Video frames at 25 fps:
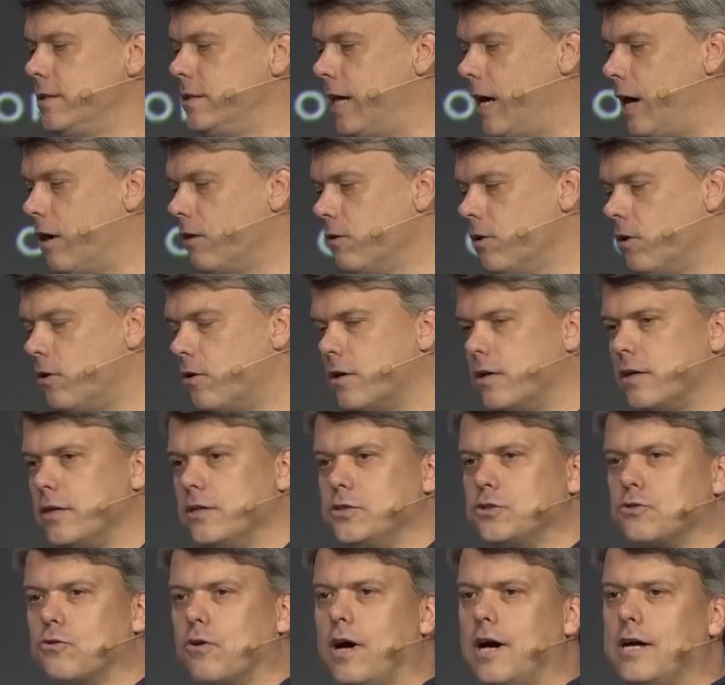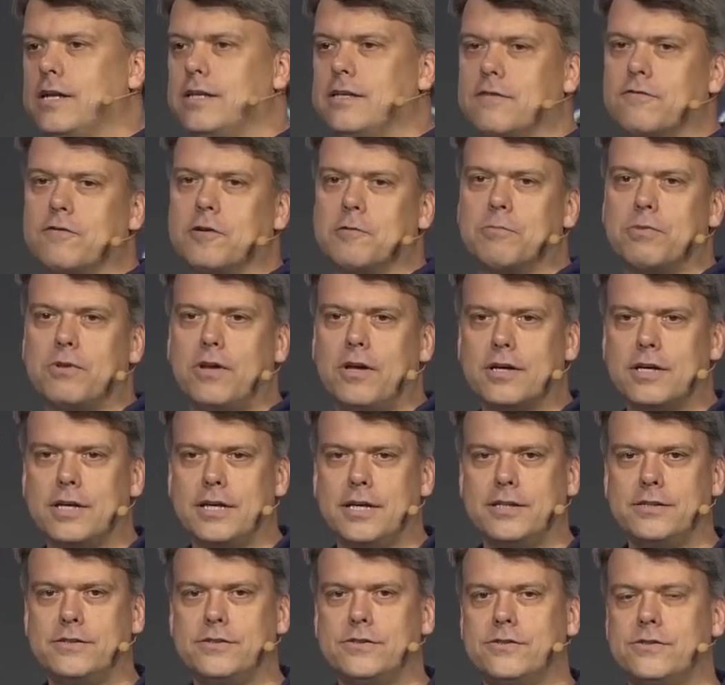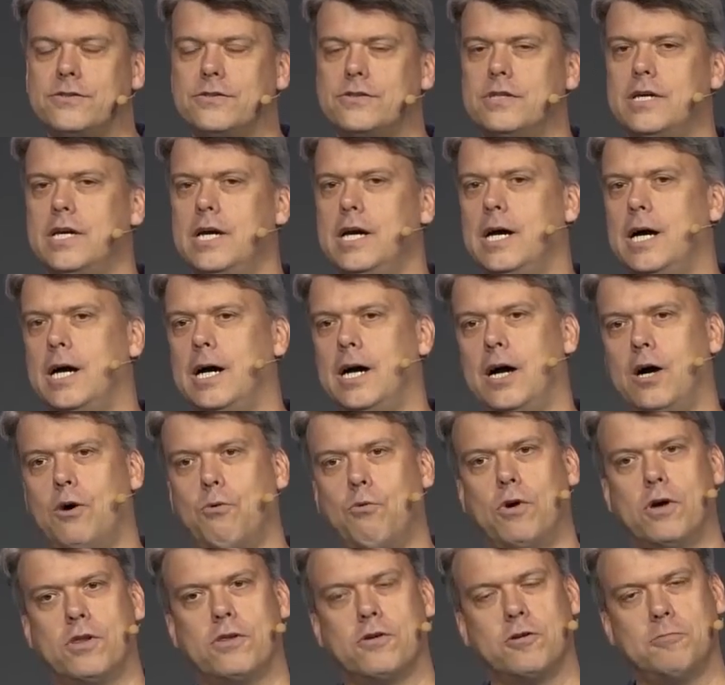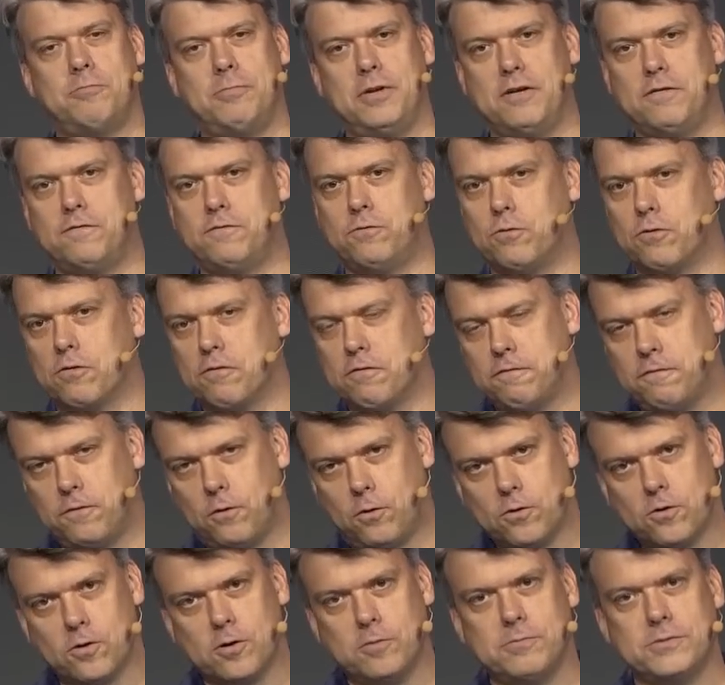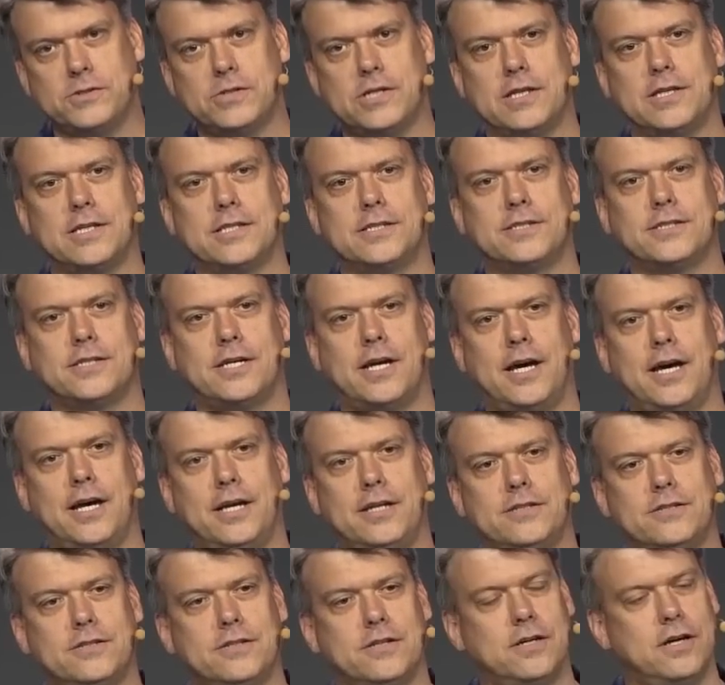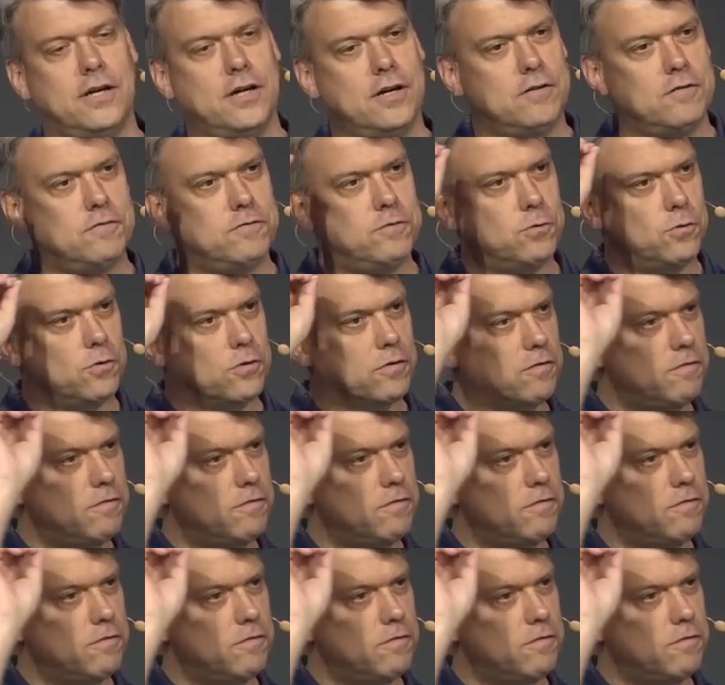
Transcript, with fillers: downloaded and tried different plugins, uh, whether it be for forums on the site, for